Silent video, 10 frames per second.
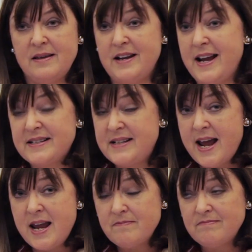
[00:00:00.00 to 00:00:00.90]
The next
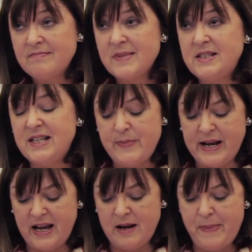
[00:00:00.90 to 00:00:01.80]
day,
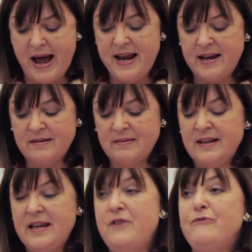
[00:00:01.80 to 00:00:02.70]
seemingly in panic,
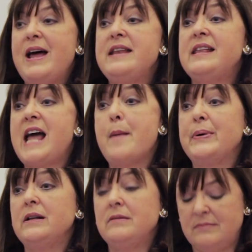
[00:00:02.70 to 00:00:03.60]
he fled the
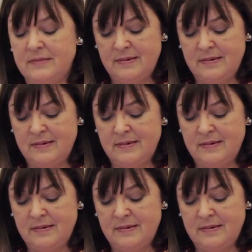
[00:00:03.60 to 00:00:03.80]
capital,